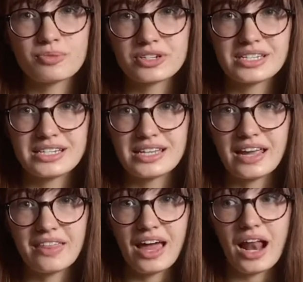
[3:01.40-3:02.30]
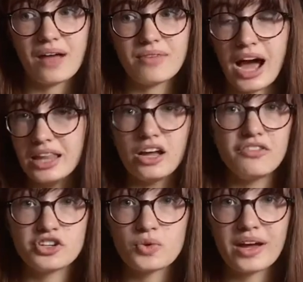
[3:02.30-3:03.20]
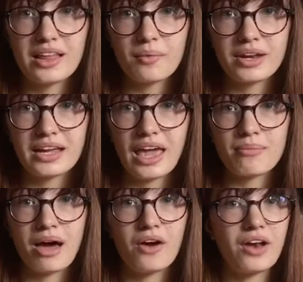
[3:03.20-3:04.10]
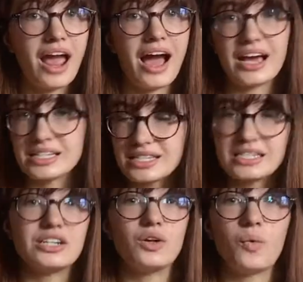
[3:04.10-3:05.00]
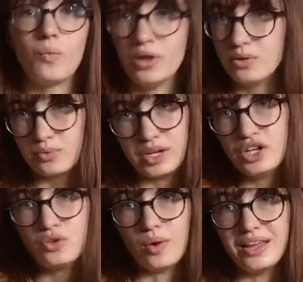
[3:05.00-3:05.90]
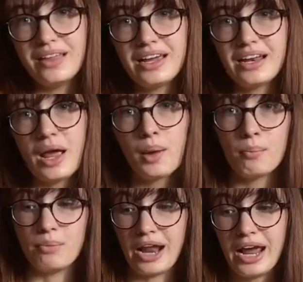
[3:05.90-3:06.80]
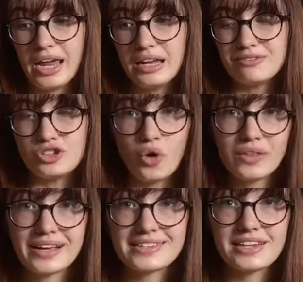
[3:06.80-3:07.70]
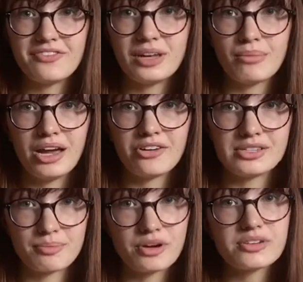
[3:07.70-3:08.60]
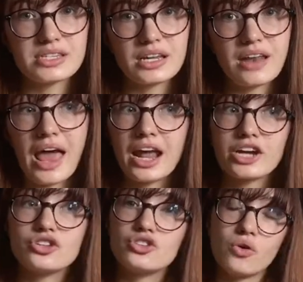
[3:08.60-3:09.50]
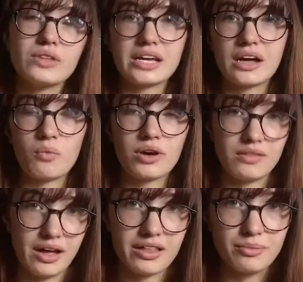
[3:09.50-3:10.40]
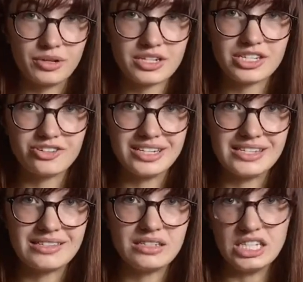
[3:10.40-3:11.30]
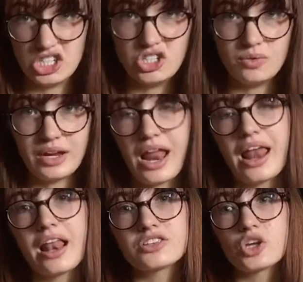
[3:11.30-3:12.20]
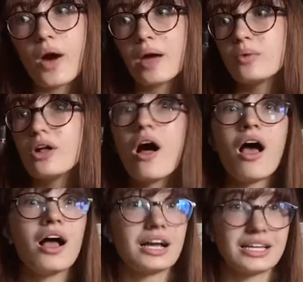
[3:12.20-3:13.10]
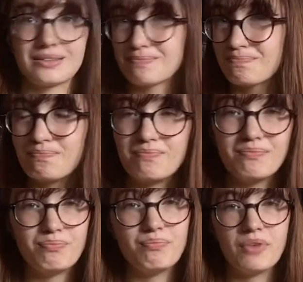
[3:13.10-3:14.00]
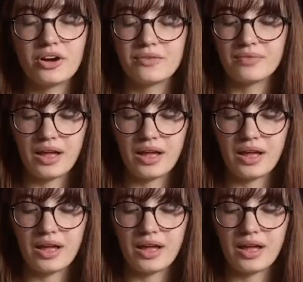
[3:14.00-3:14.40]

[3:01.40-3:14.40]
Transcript: person to say that I loved Twilight when it came out. I still will read Twilight, but I don't like Stephenie Meyer as a person, and I don't like what a lot of the book series did to it. And so I will, let